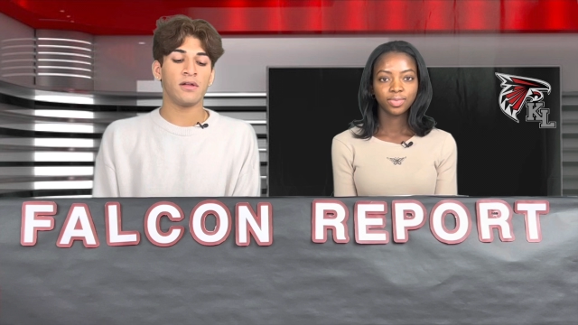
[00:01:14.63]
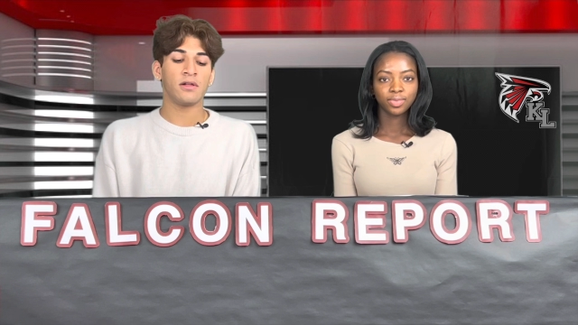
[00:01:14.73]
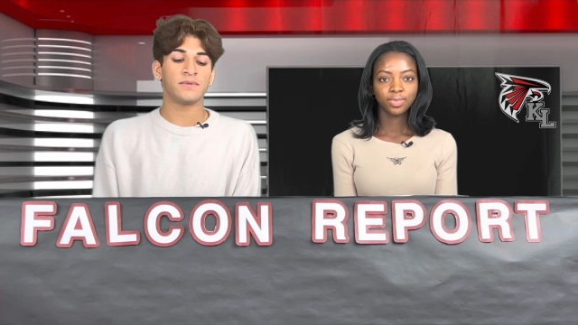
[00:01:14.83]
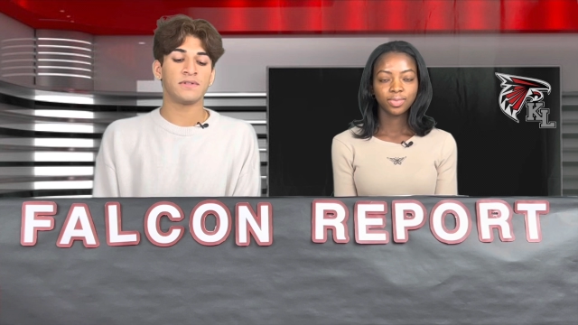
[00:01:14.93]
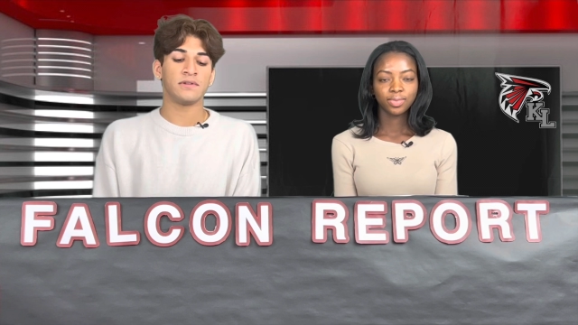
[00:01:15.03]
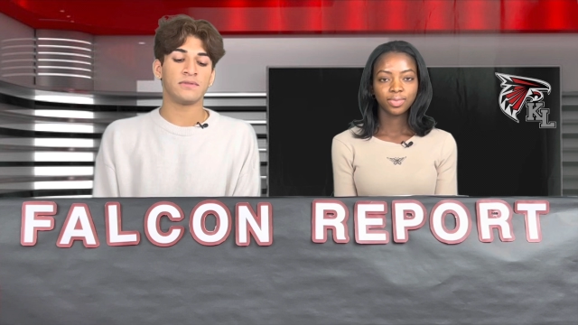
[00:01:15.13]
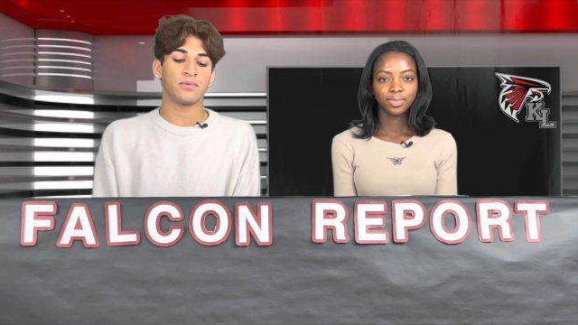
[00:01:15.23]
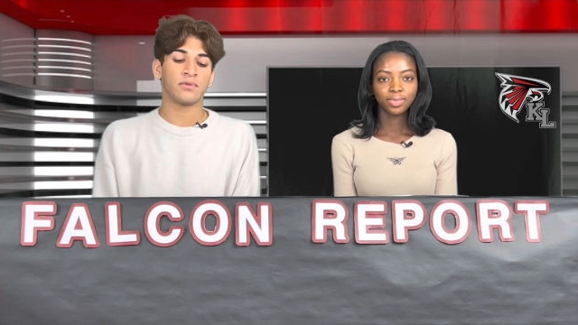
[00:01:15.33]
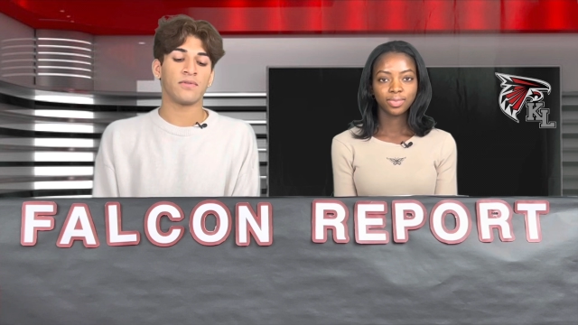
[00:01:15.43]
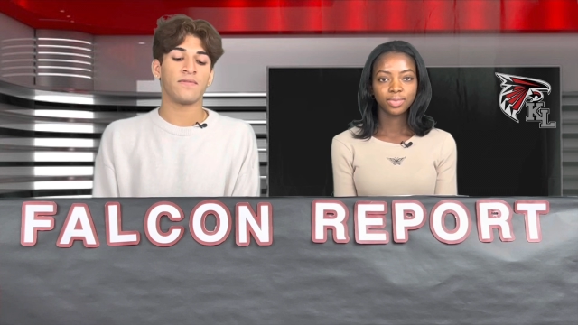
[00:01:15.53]
Speaker 1: here to help
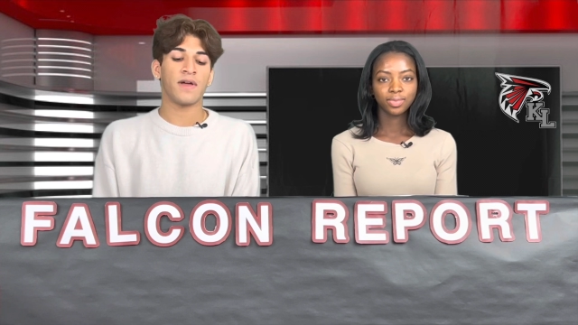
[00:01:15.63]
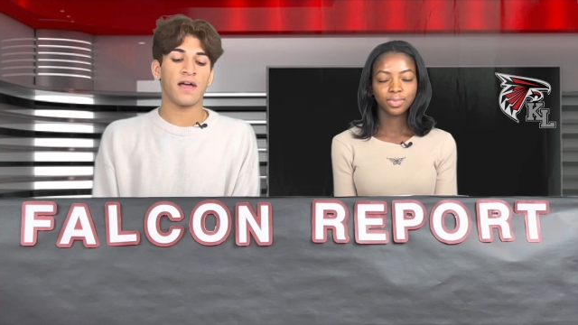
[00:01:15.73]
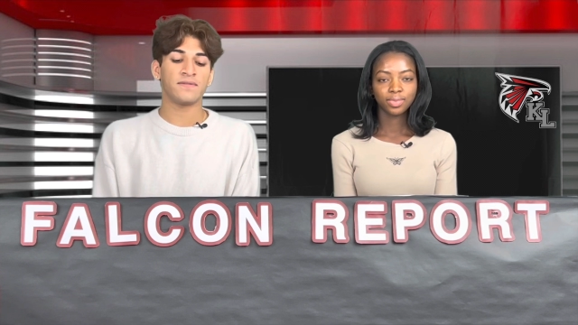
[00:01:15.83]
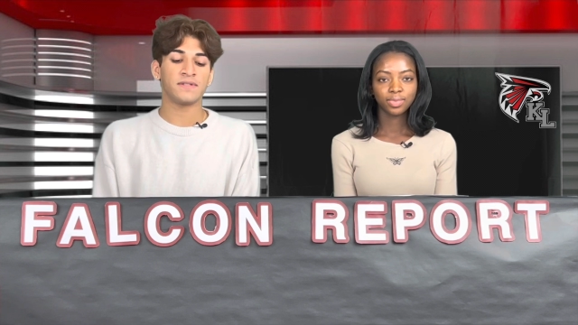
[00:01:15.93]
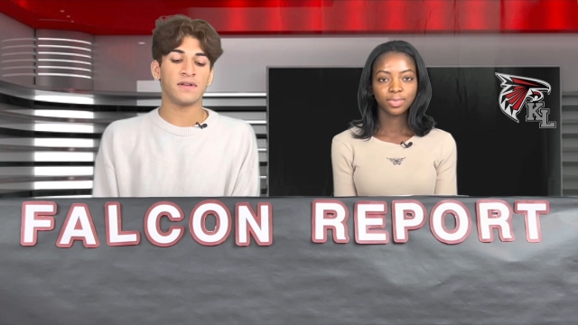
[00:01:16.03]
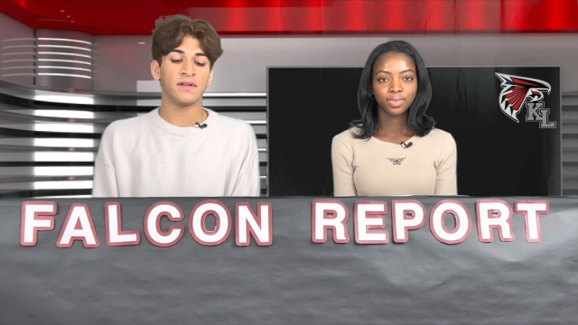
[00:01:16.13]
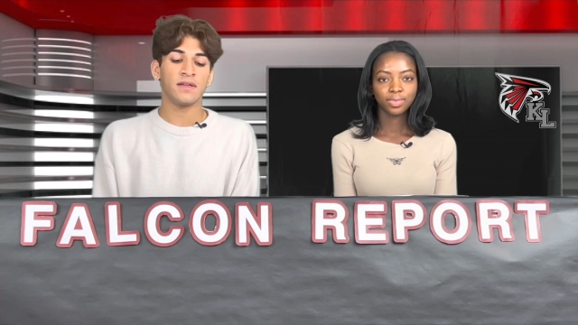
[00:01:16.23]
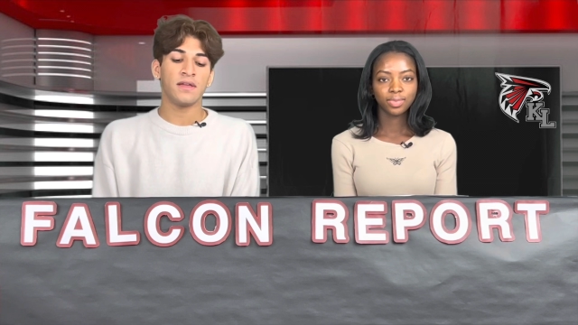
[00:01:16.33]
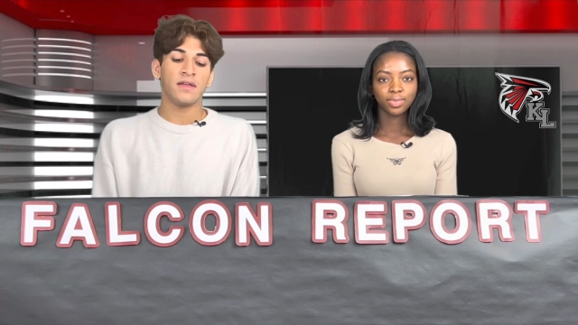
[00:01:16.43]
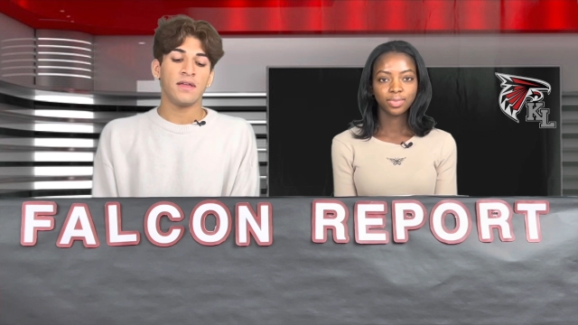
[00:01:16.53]
students with their FAFSA
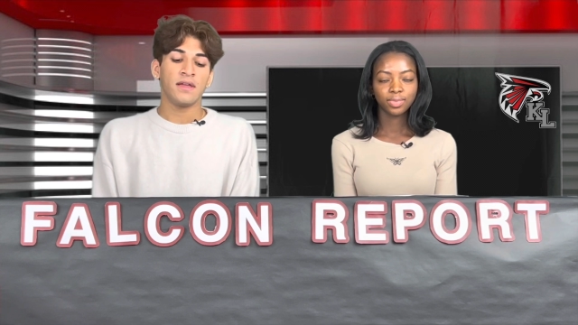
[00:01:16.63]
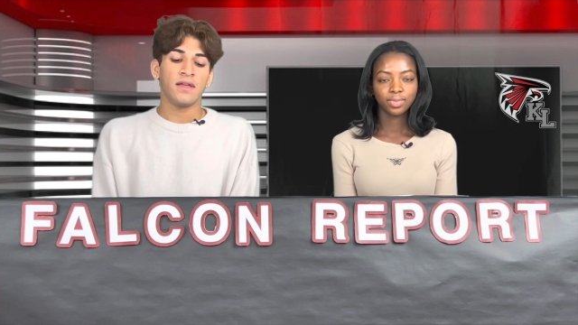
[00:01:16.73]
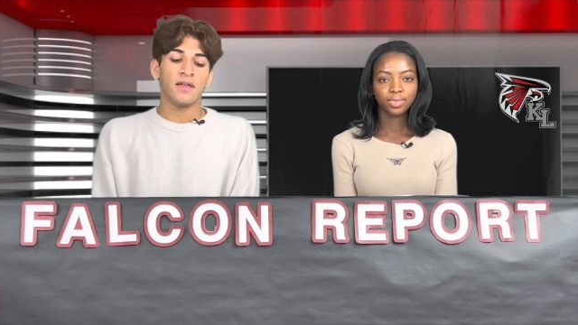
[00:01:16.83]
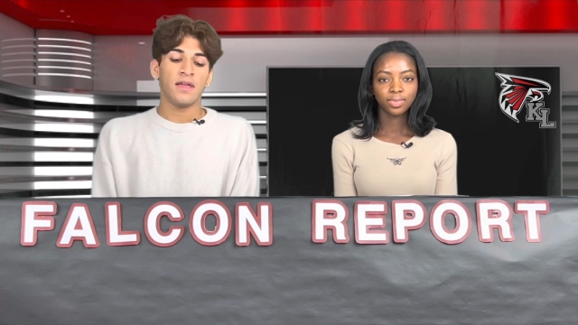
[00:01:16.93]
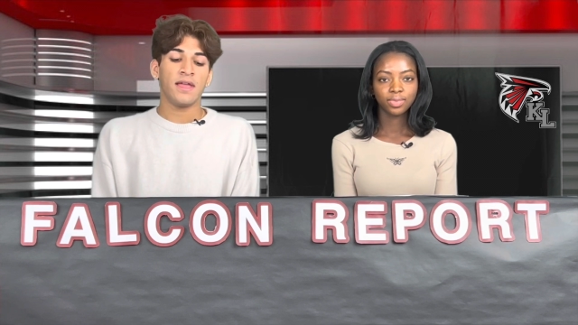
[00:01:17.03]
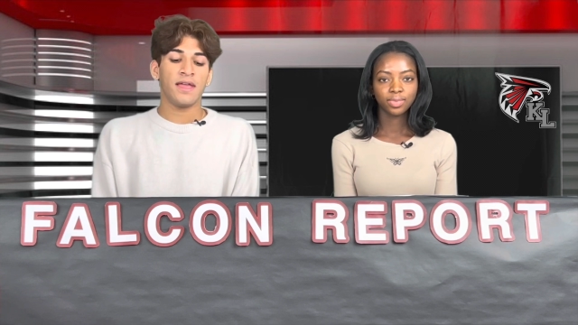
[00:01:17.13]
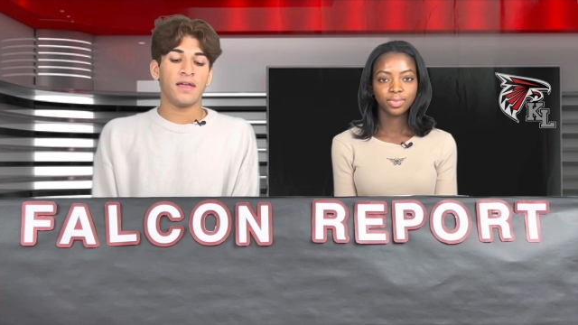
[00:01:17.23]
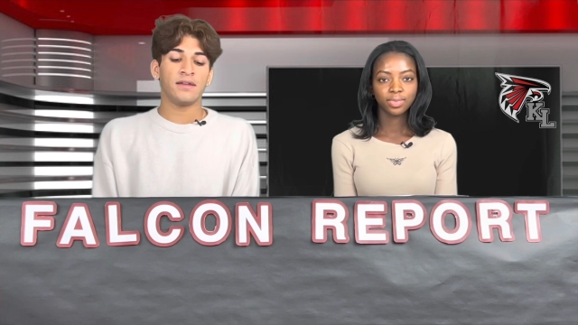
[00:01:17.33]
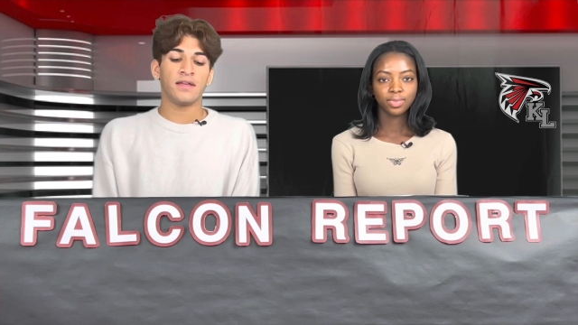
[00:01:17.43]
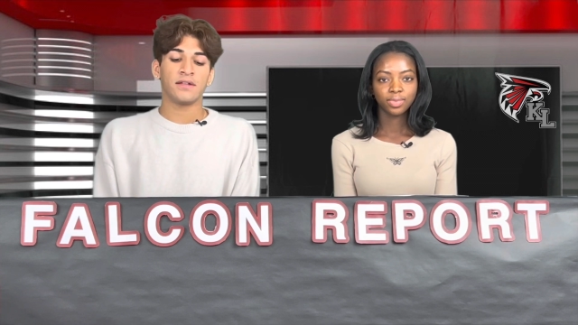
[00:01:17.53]

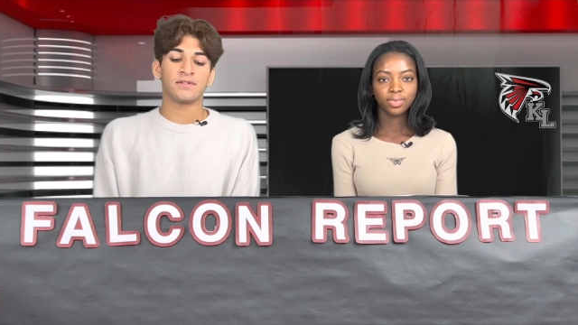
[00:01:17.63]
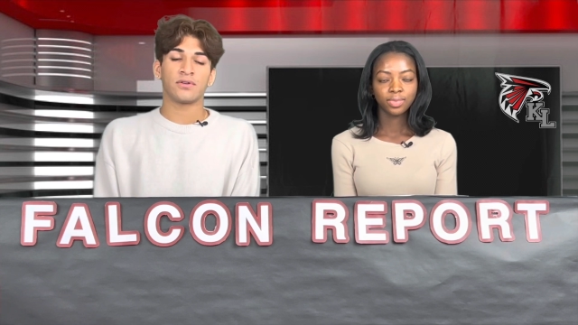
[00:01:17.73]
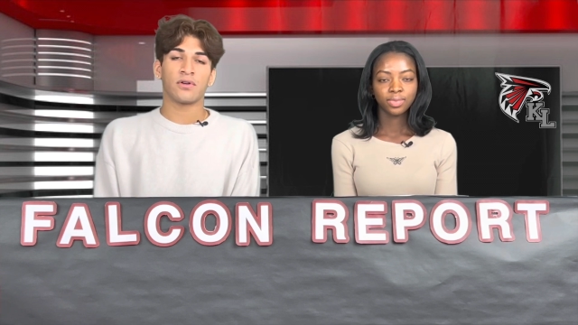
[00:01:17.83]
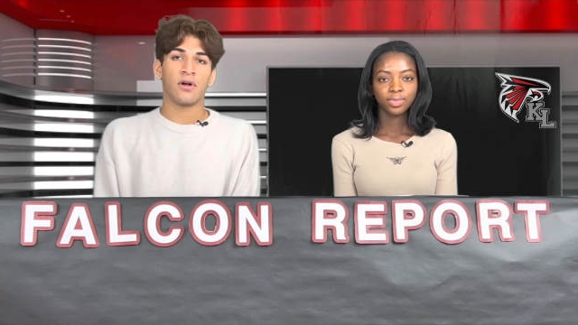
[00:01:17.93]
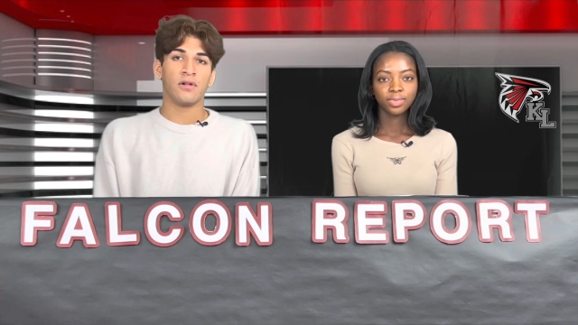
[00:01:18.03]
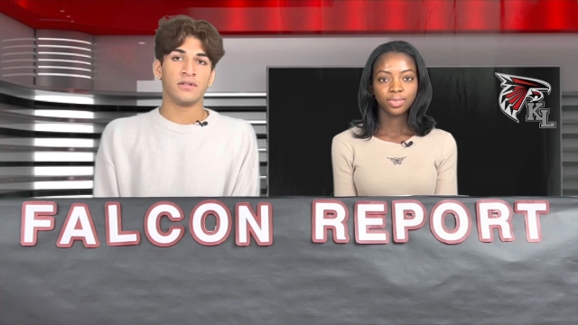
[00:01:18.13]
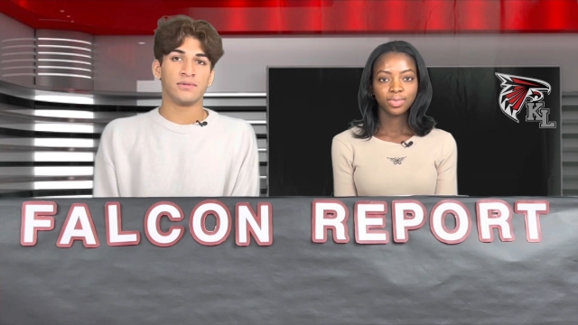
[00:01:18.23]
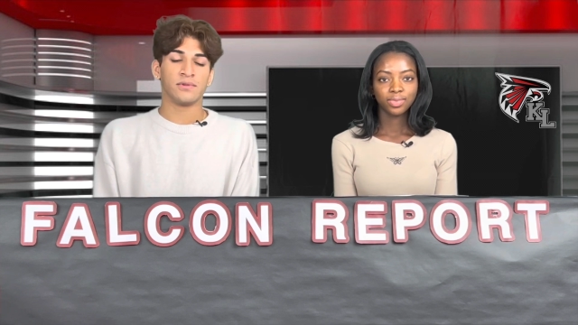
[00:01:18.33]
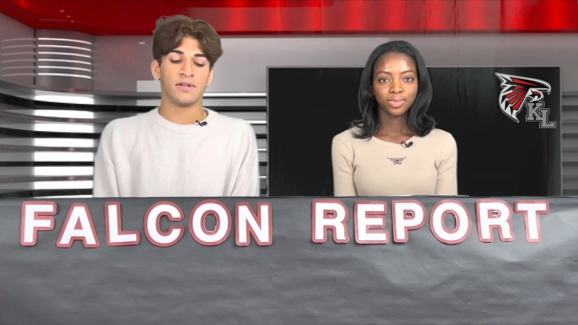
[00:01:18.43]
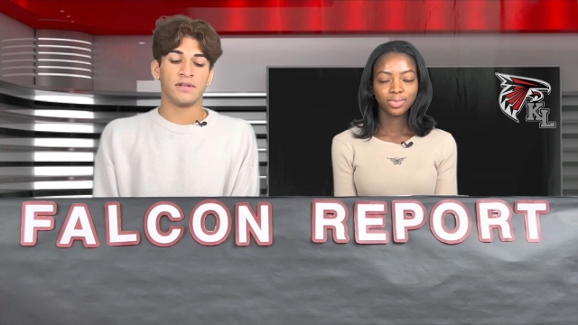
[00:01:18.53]
and answer
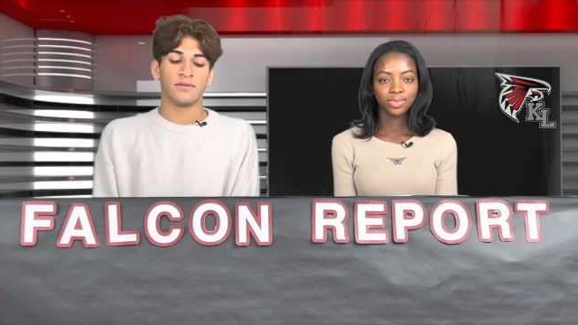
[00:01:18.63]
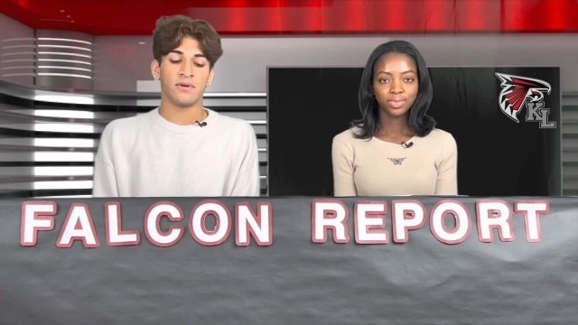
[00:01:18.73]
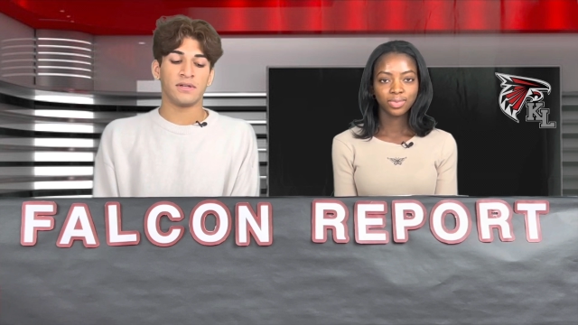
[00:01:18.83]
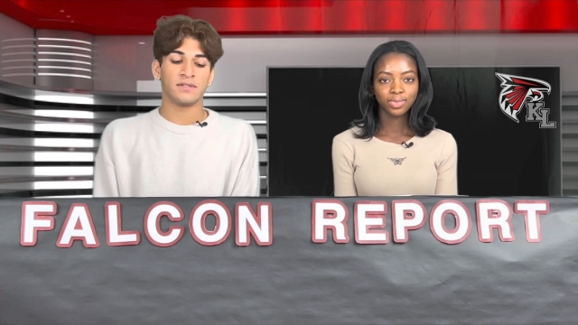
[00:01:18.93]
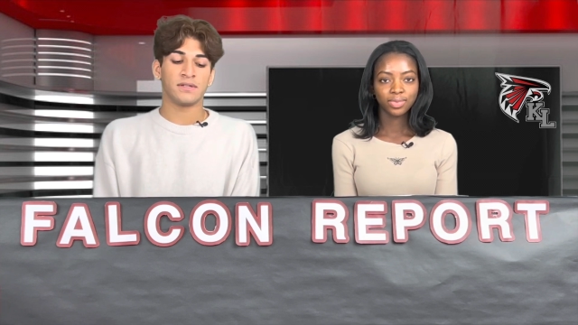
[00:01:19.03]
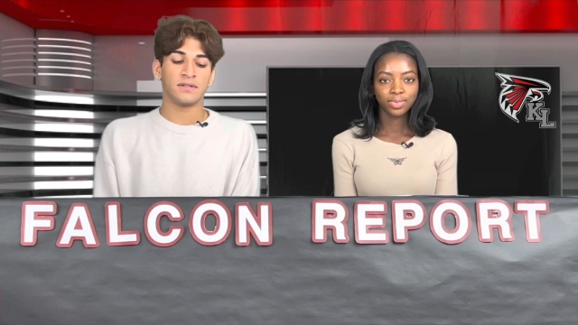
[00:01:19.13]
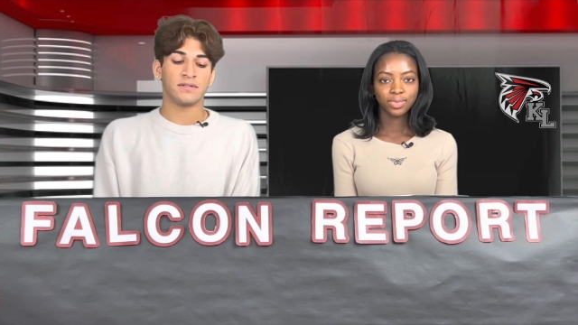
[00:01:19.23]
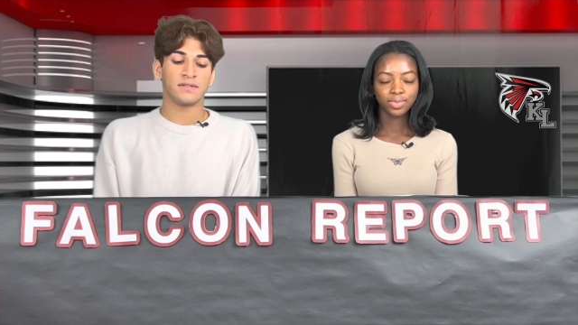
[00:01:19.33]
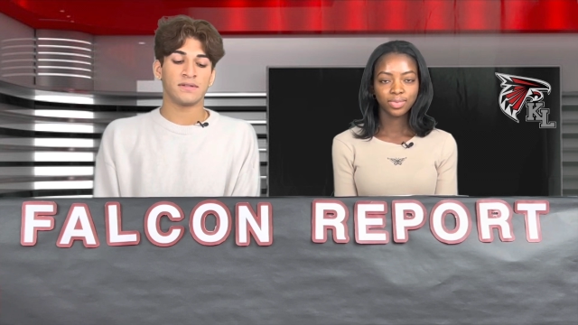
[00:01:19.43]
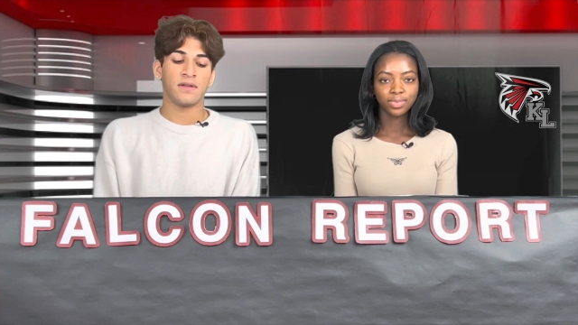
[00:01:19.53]
college related
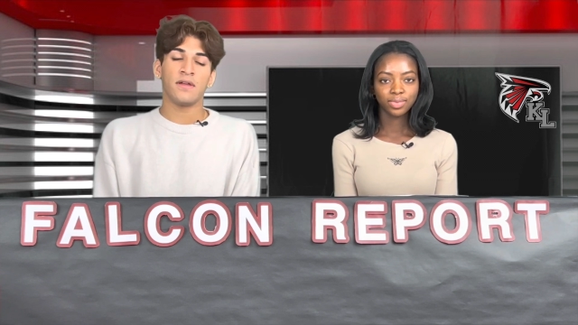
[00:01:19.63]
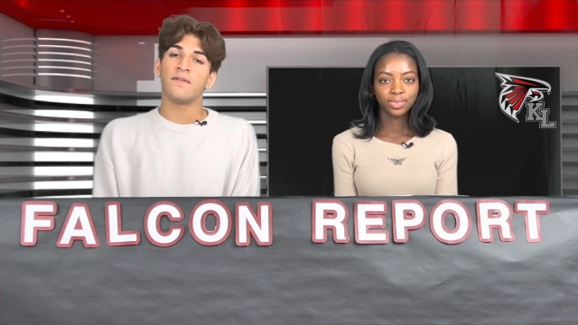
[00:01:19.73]
questions.